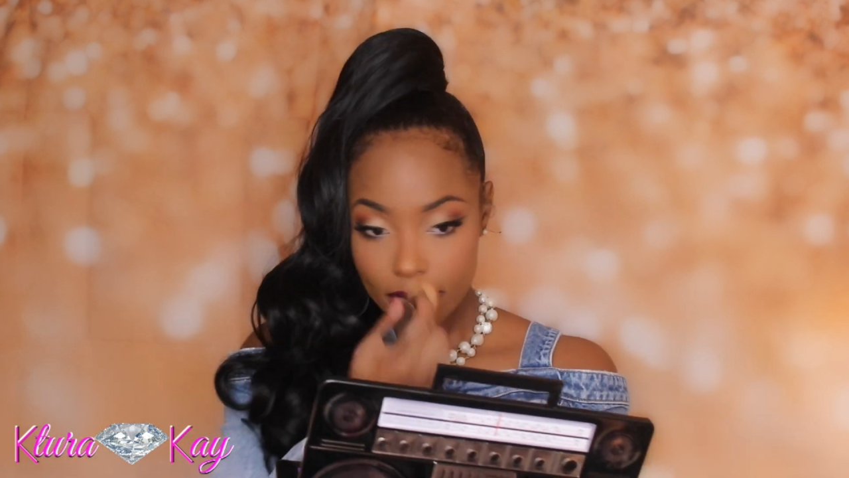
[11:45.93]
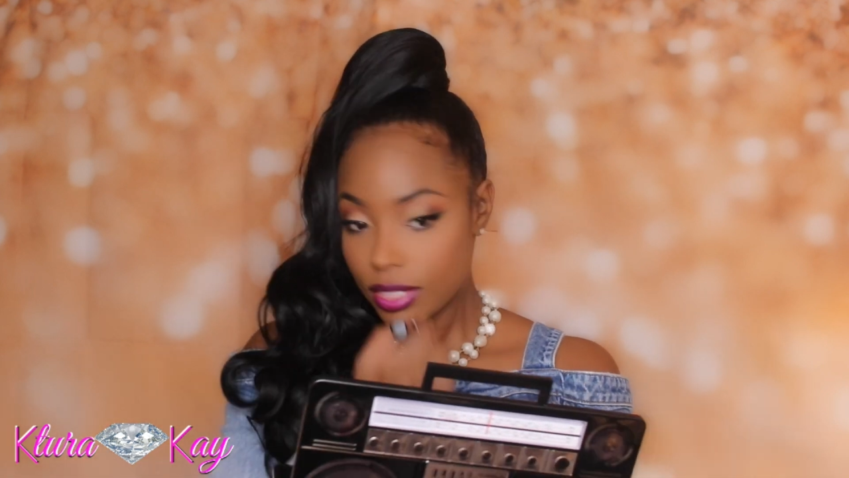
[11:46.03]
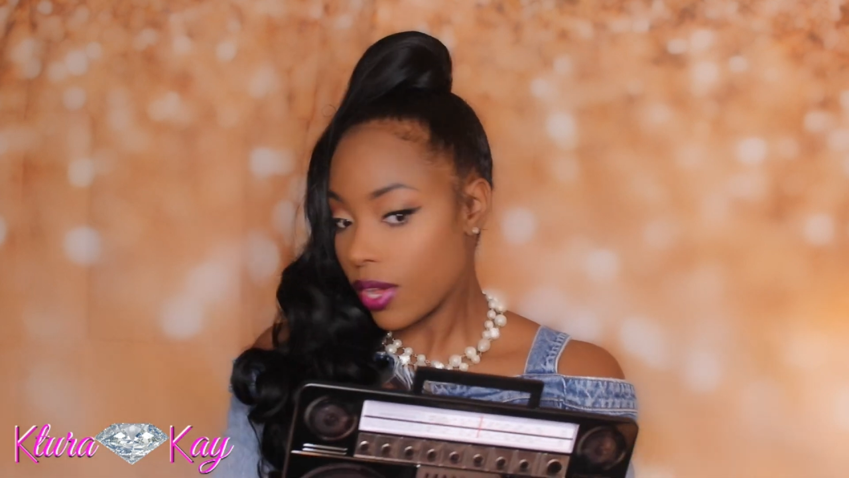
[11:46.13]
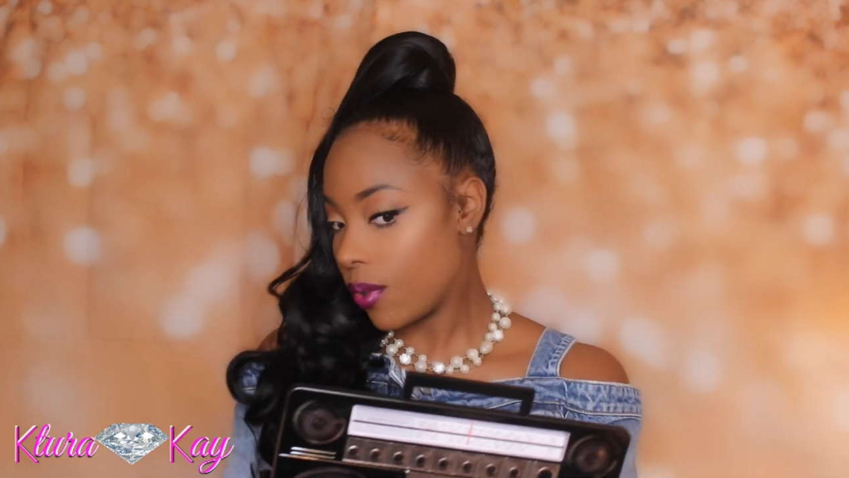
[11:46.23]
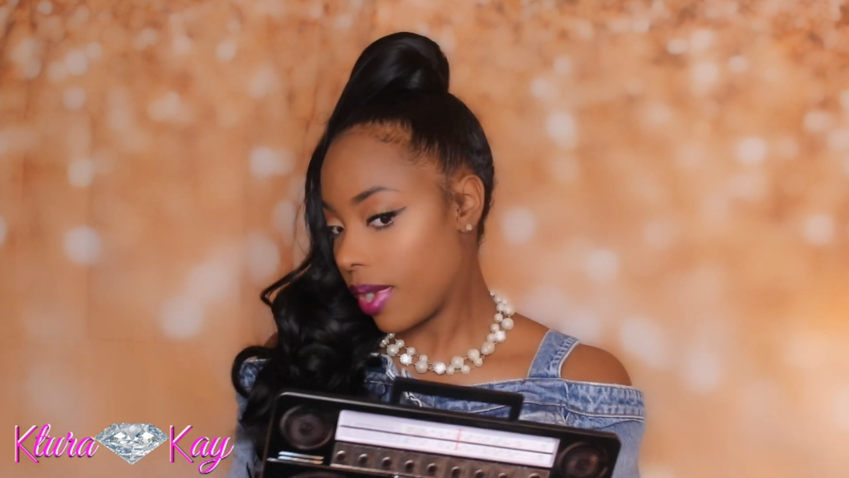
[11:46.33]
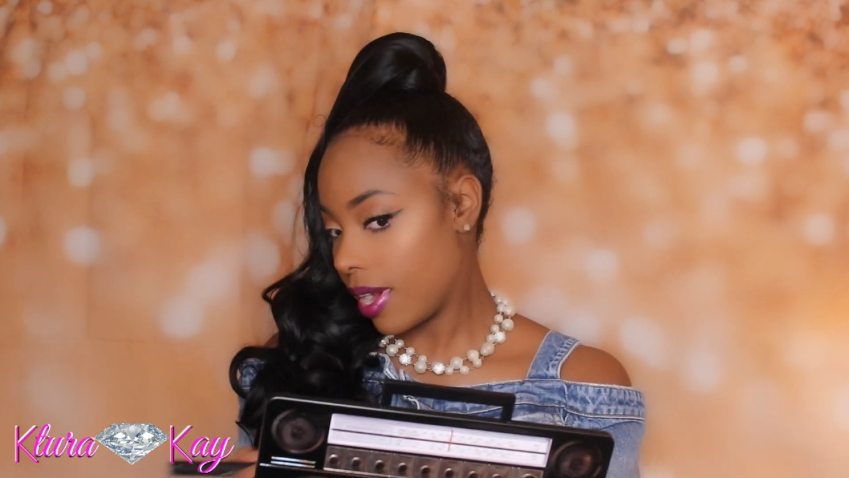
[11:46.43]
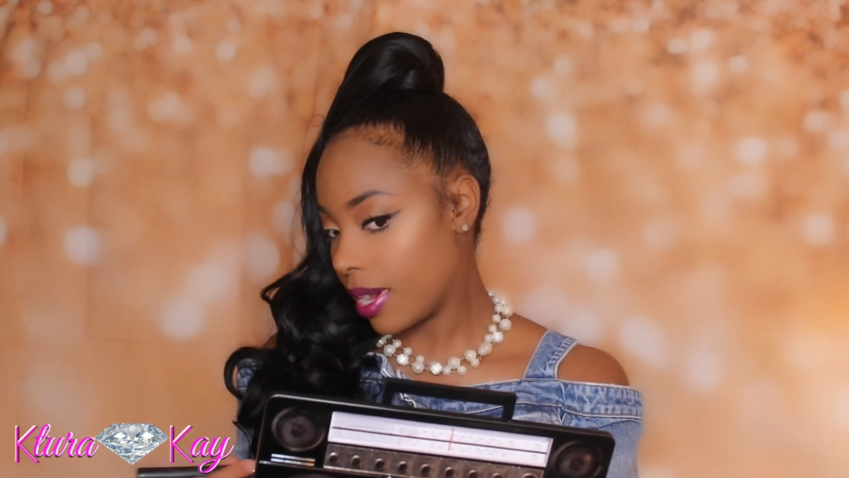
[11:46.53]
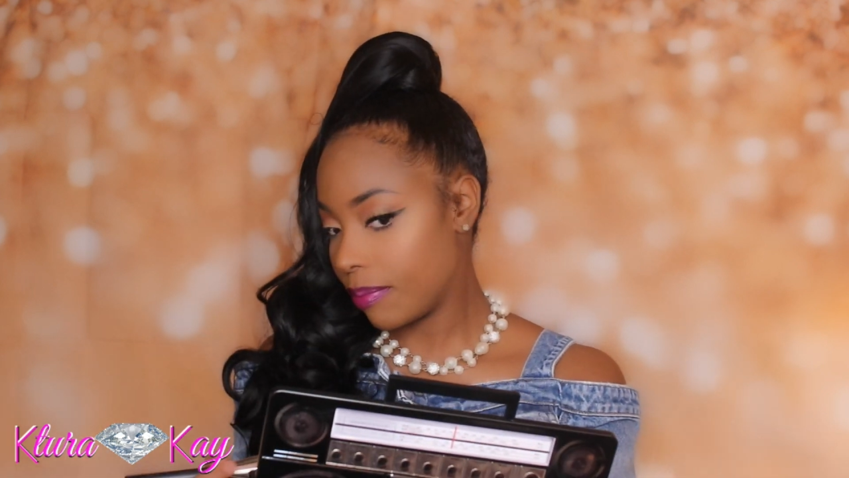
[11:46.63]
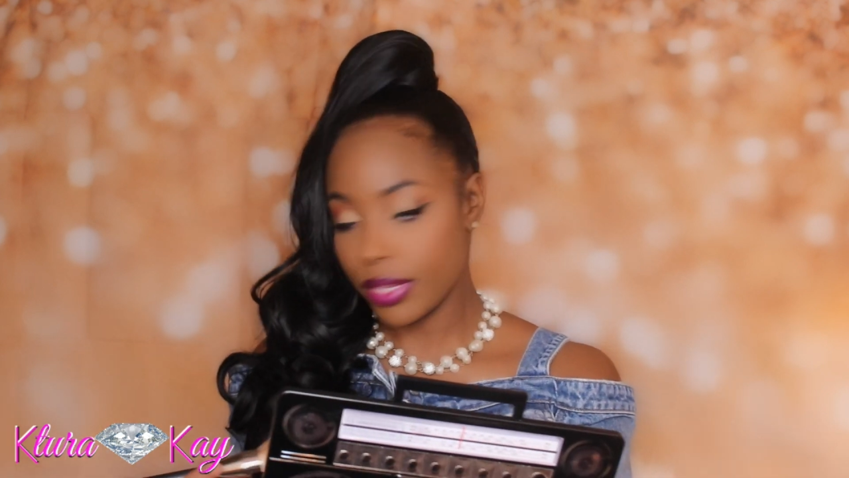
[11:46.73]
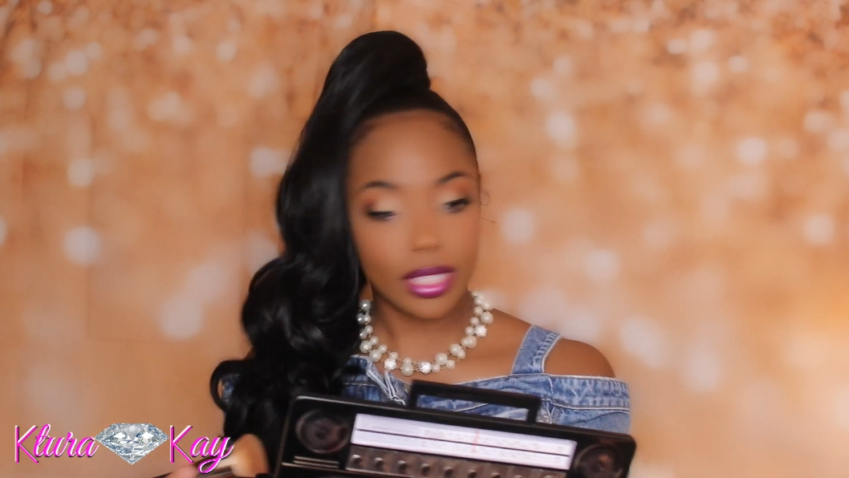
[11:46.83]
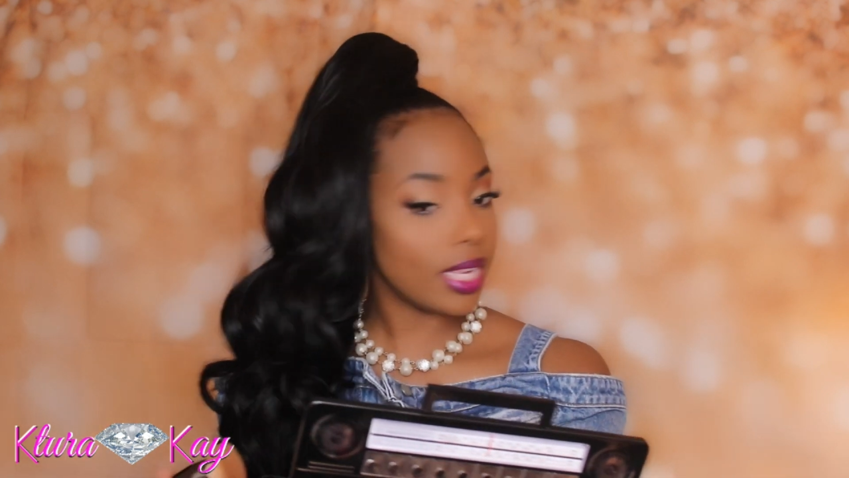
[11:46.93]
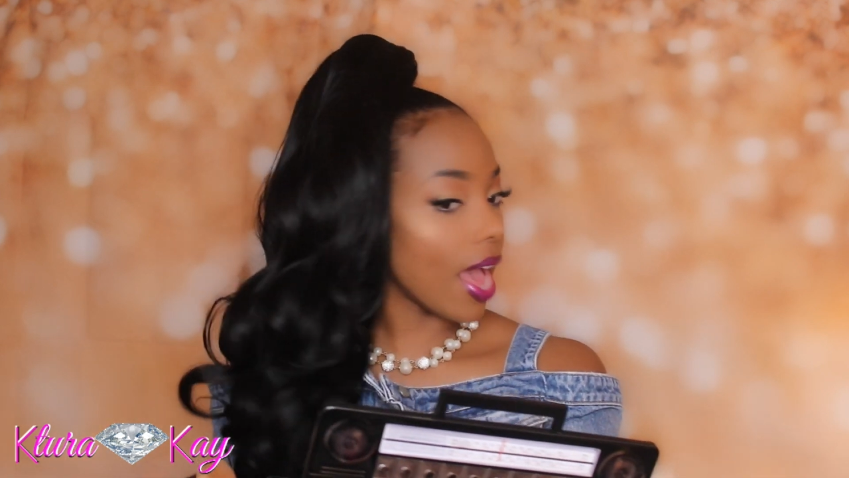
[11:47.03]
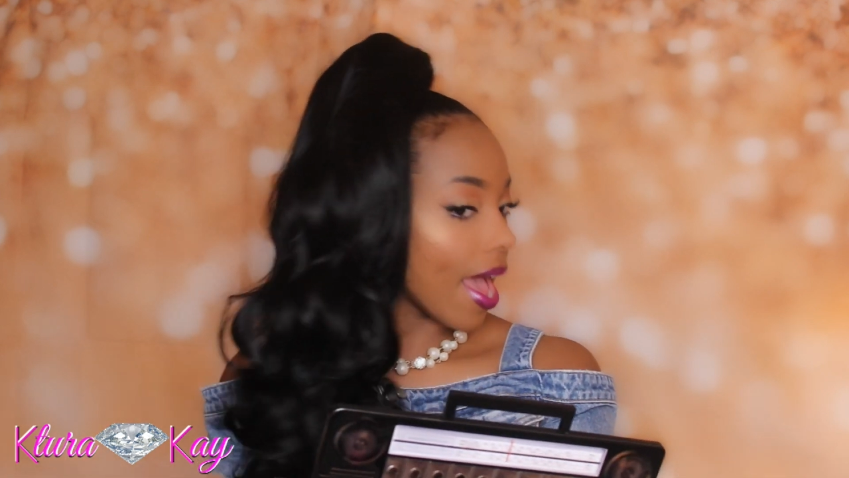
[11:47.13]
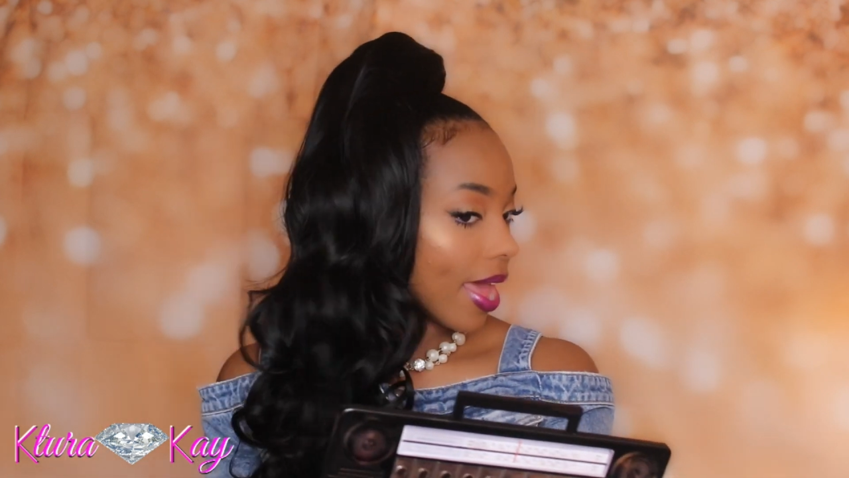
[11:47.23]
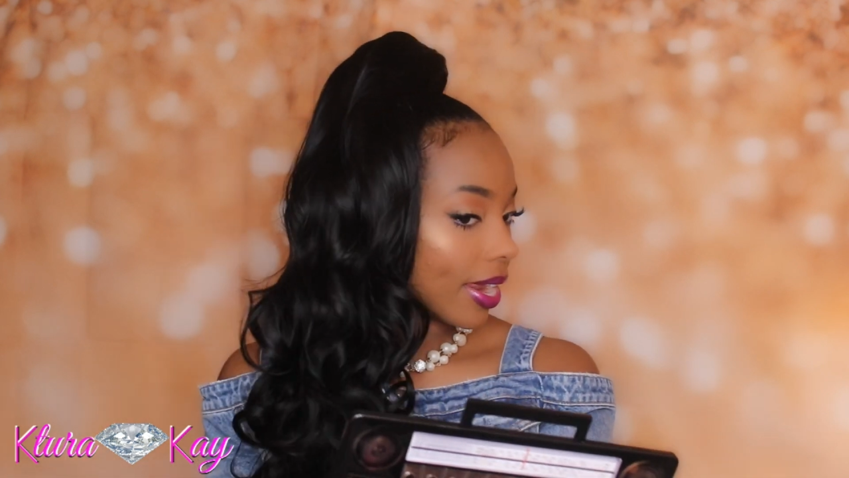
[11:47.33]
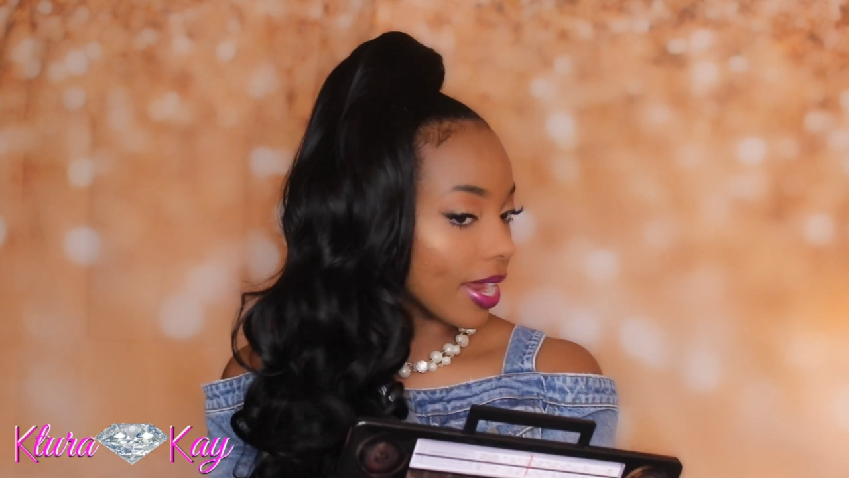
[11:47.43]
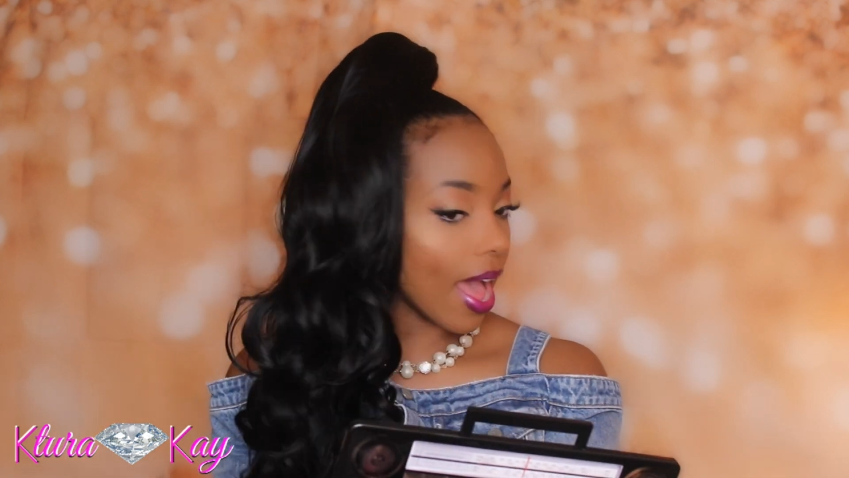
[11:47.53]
So you see I added